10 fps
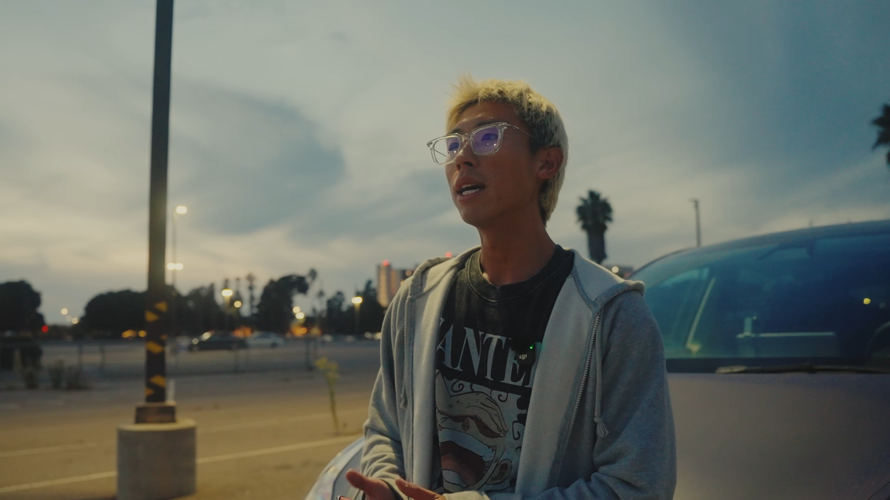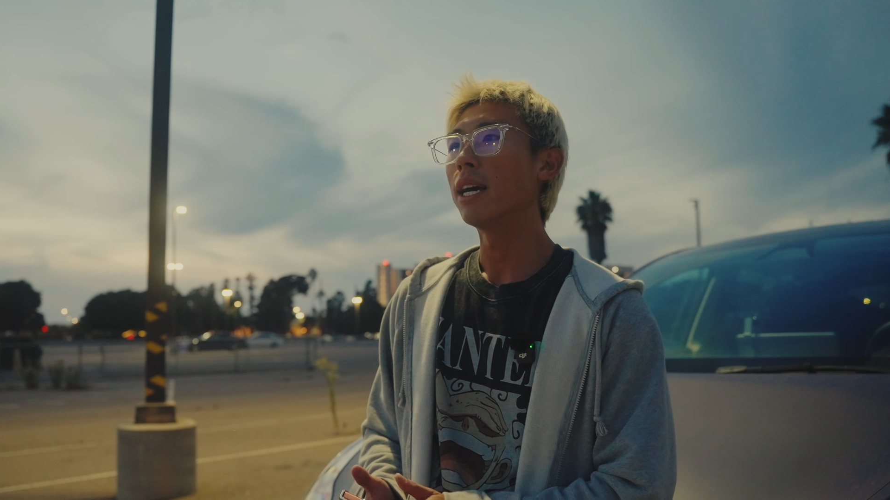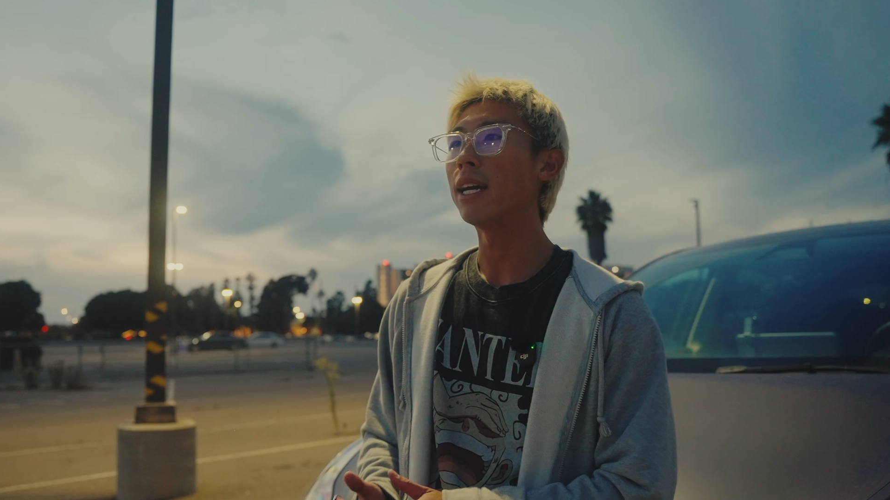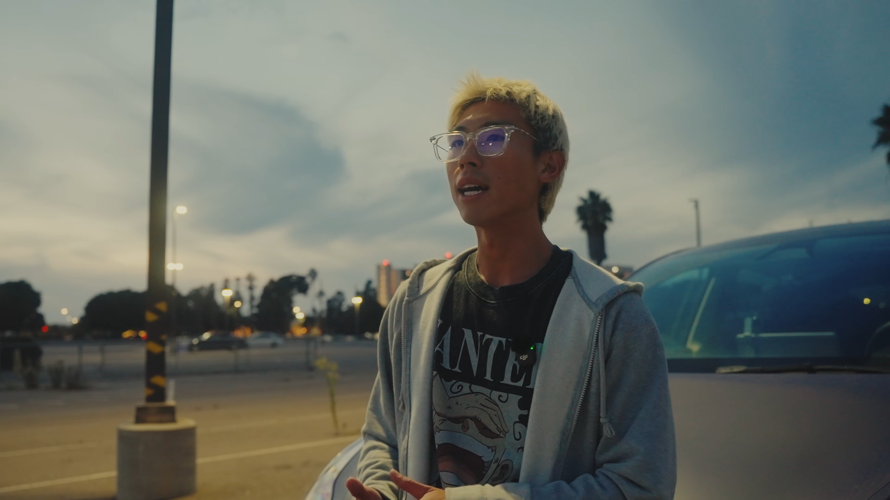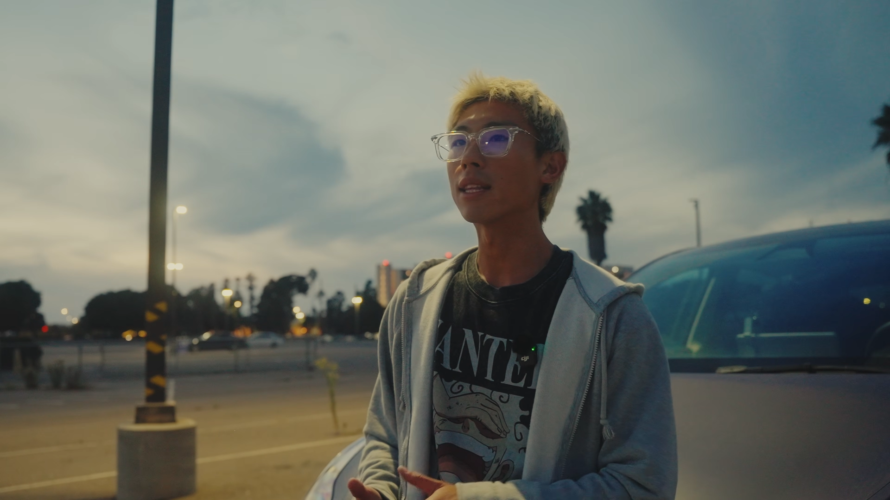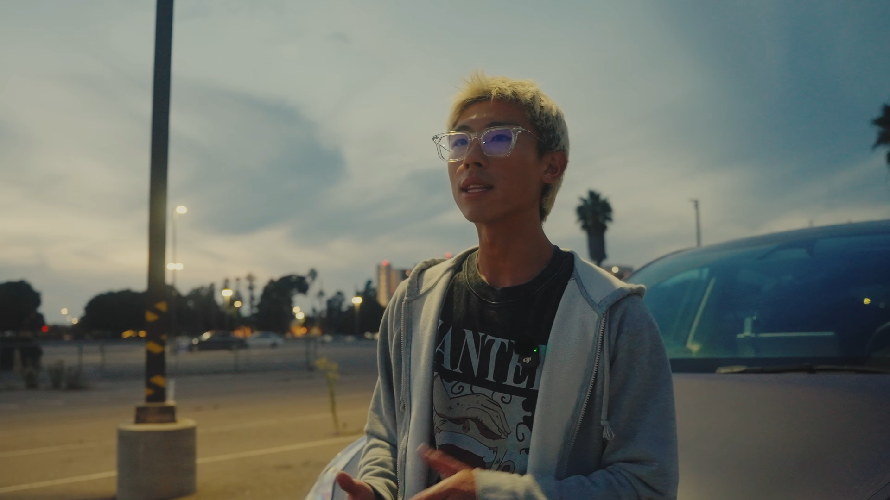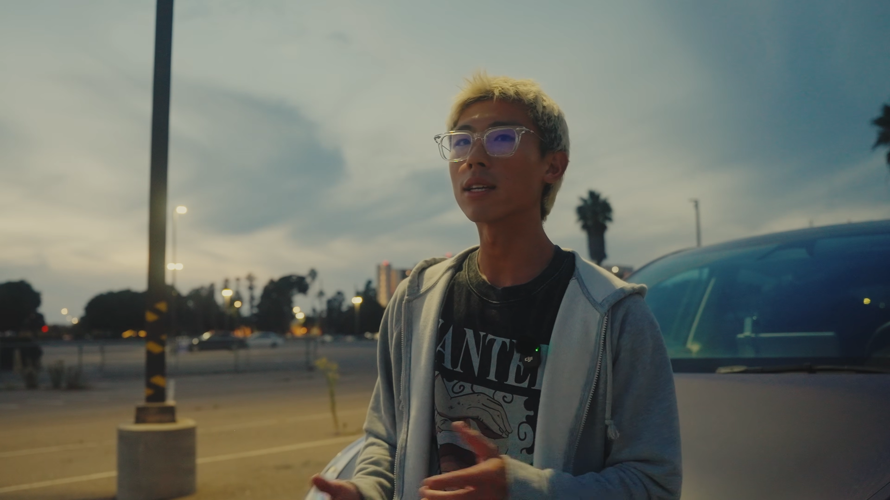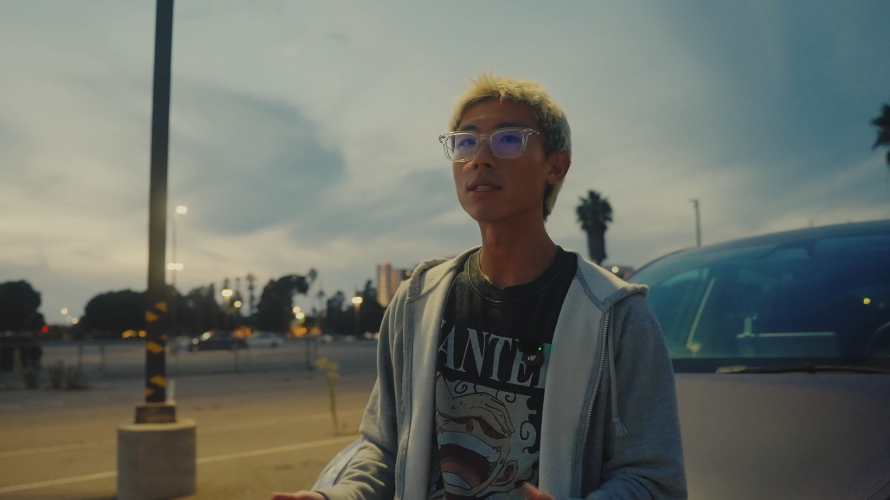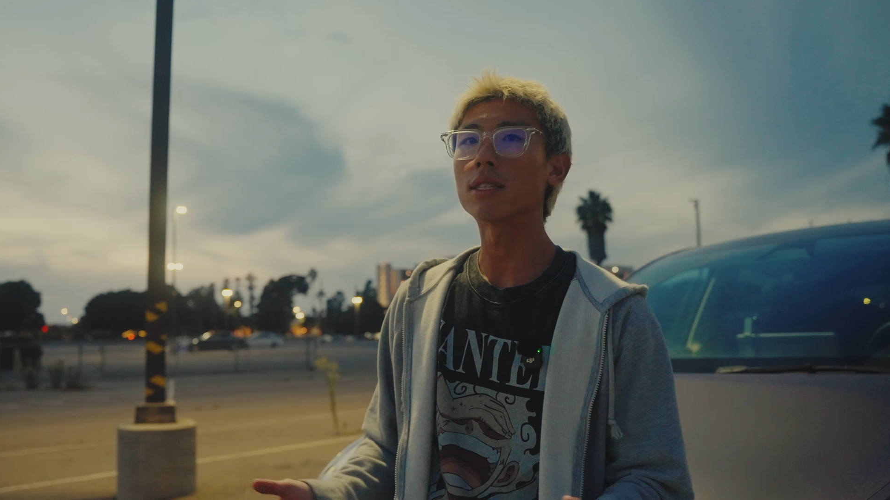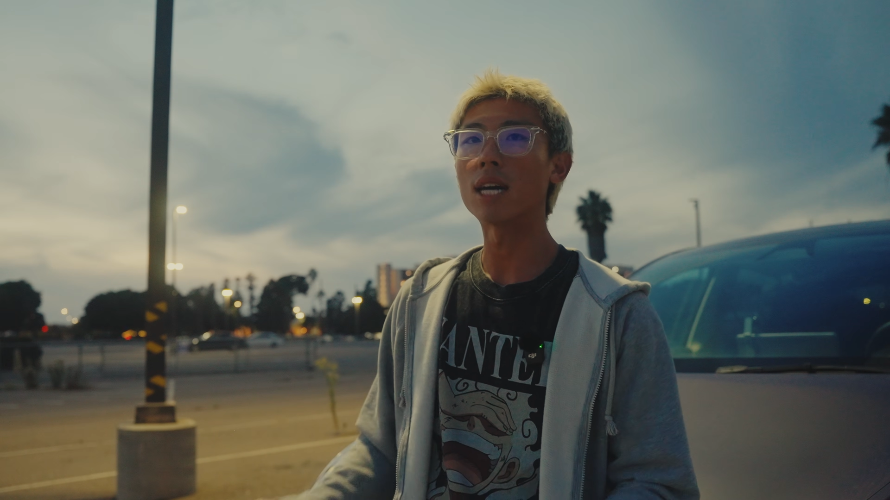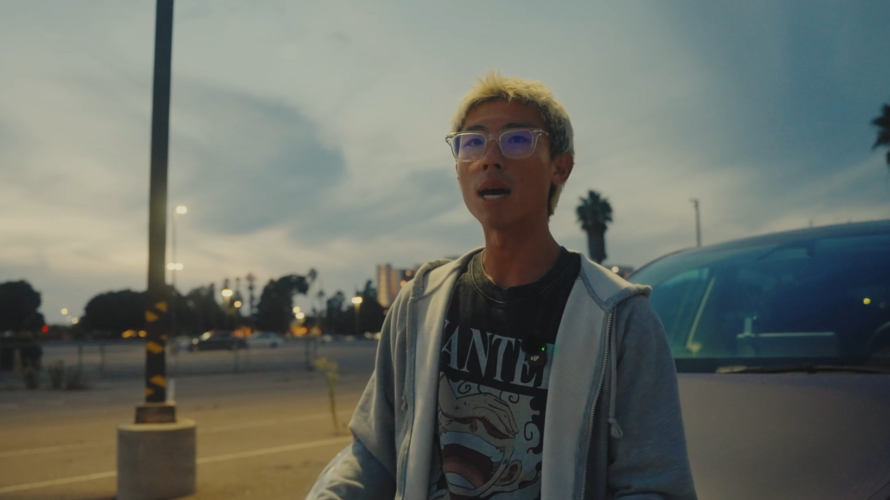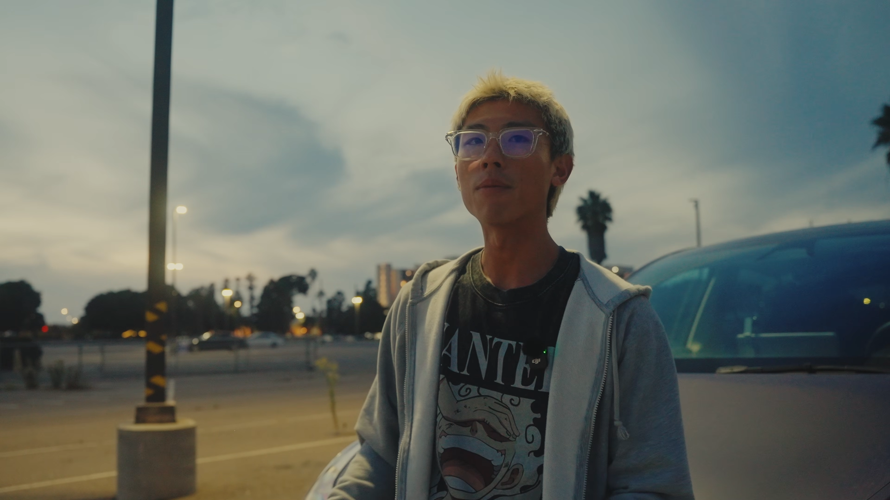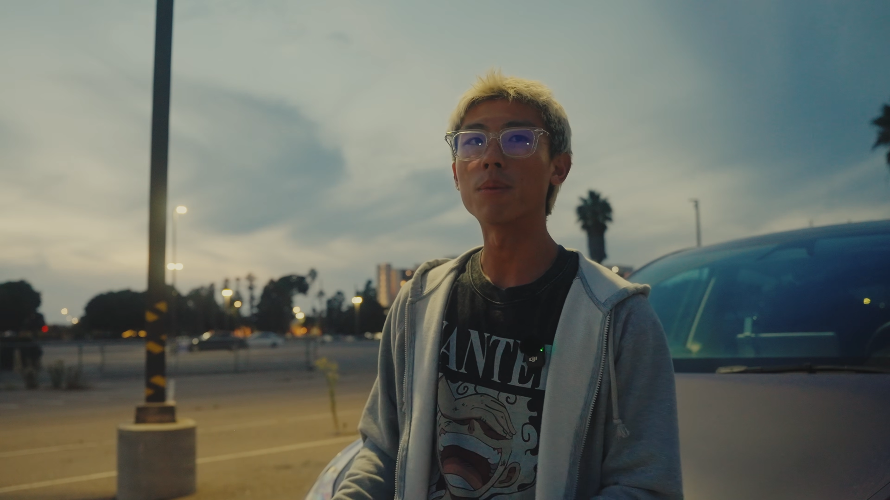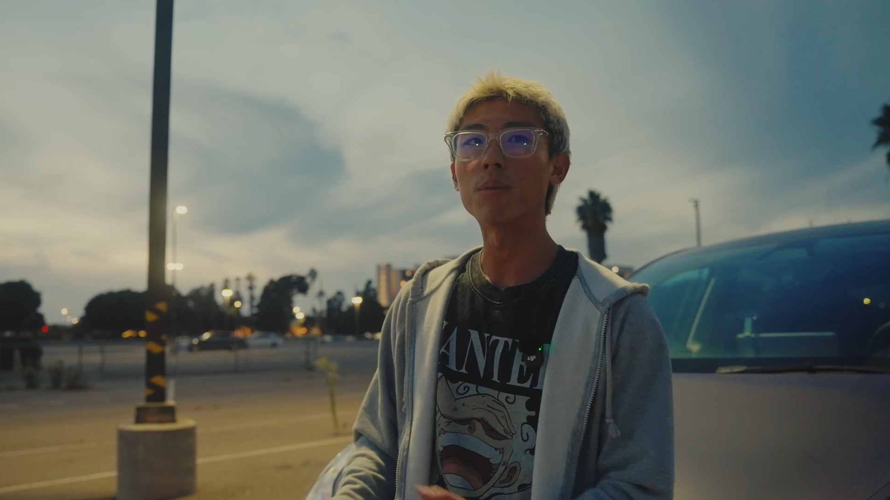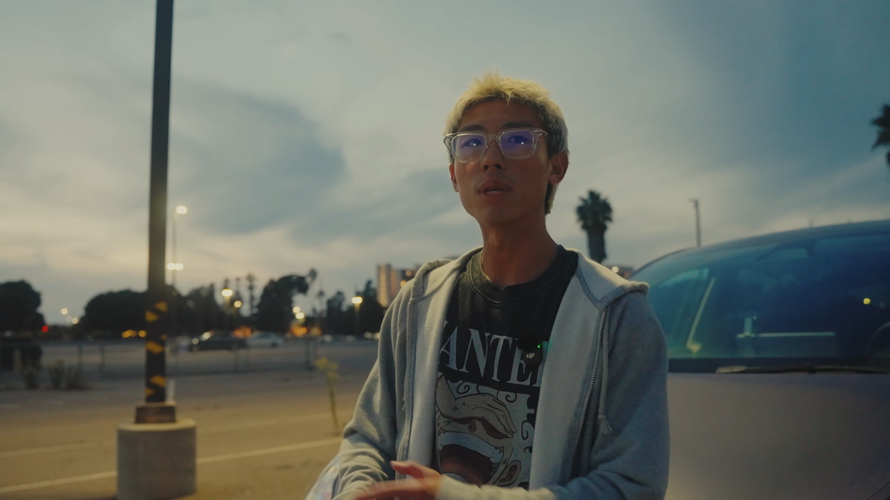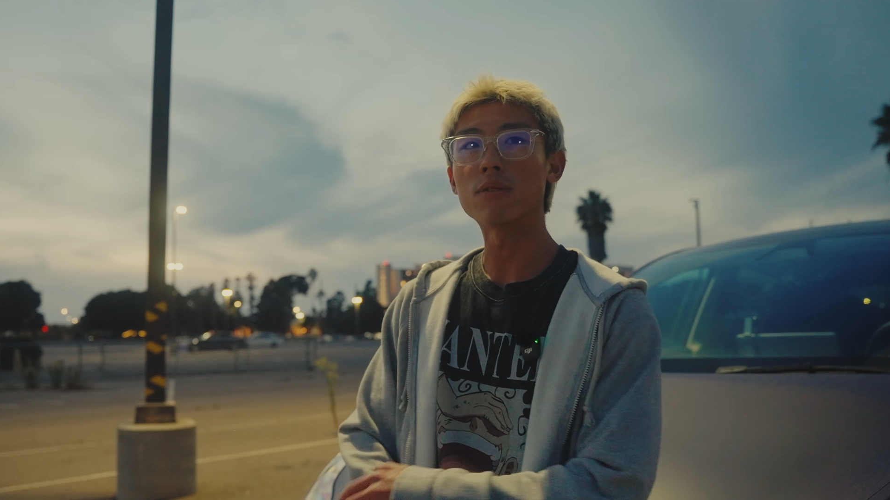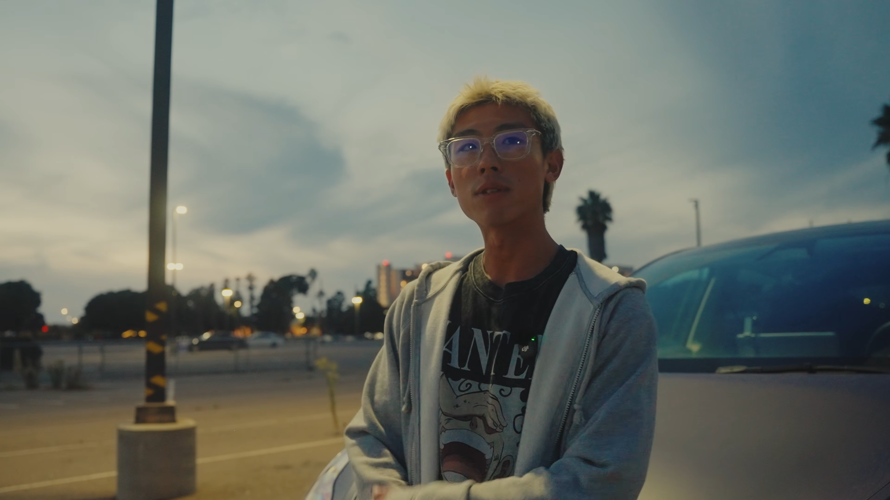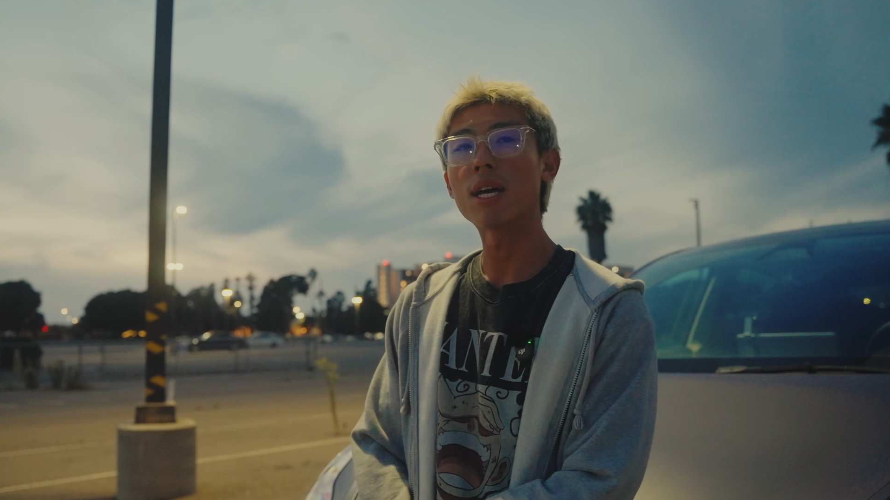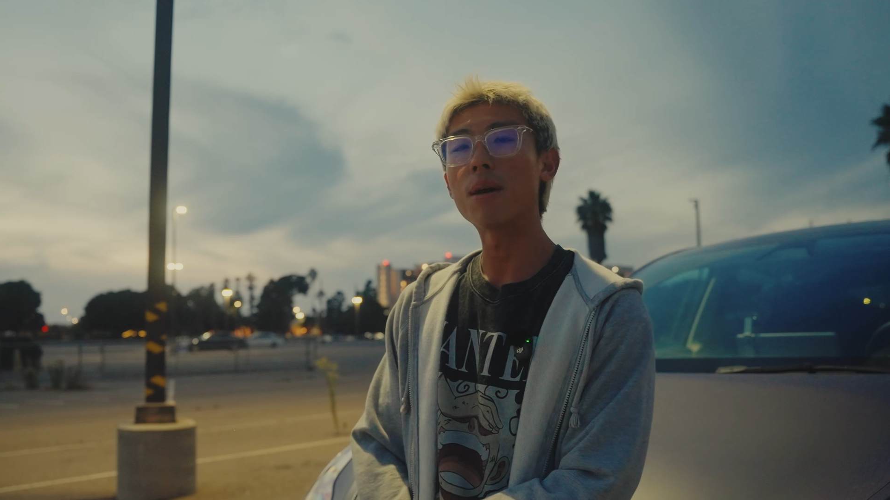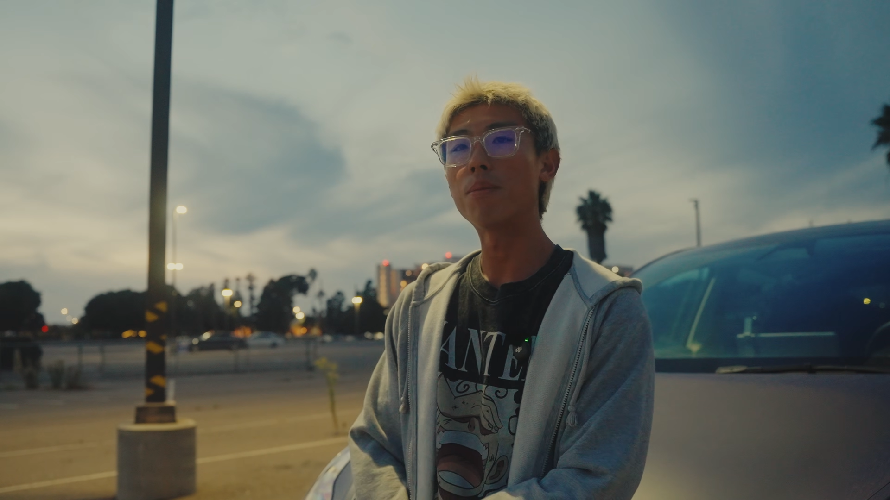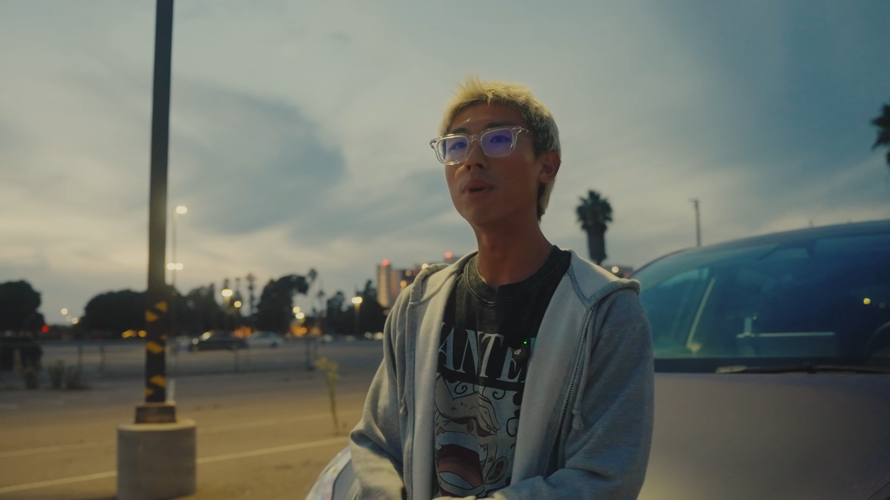and I think there's a time and place for that,